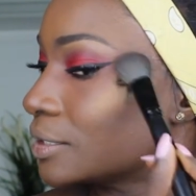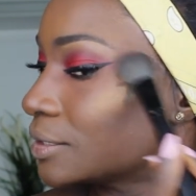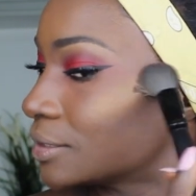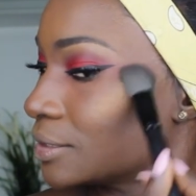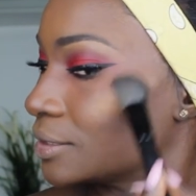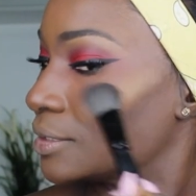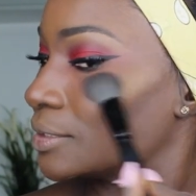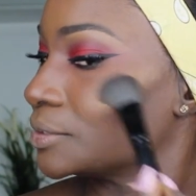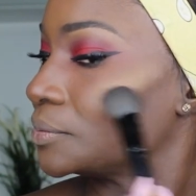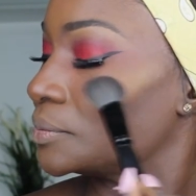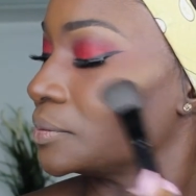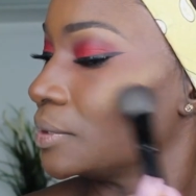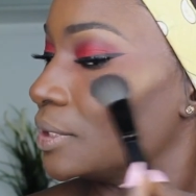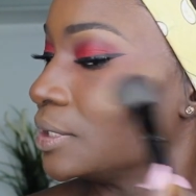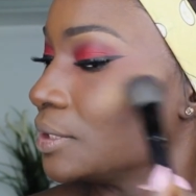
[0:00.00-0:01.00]
This
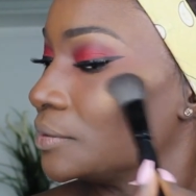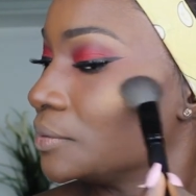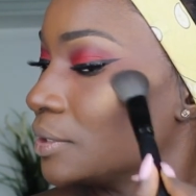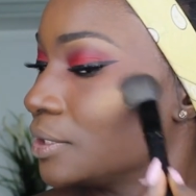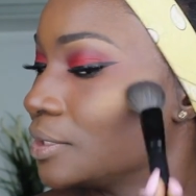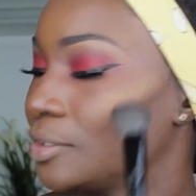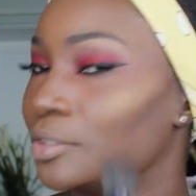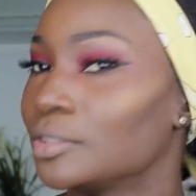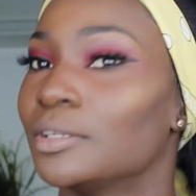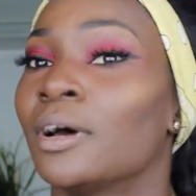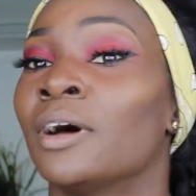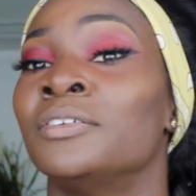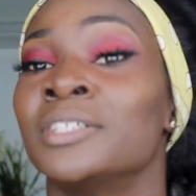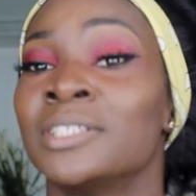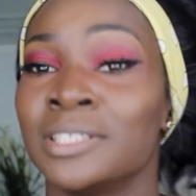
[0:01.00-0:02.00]
is really, really good.
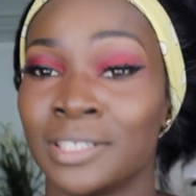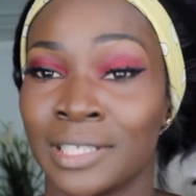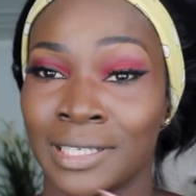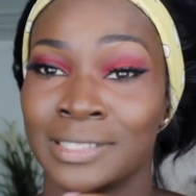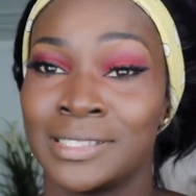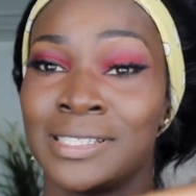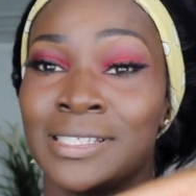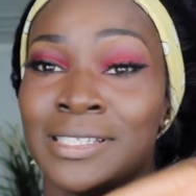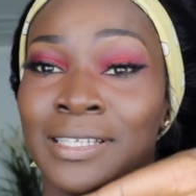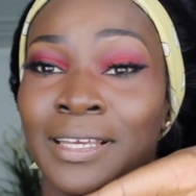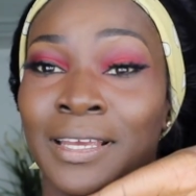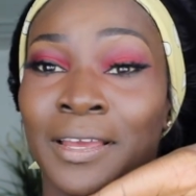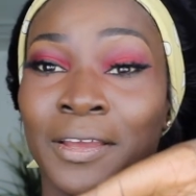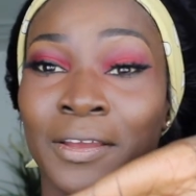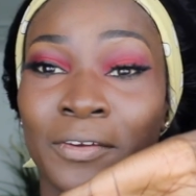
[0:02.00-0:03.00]
Obviously, you can
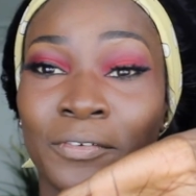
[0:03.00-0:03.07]
see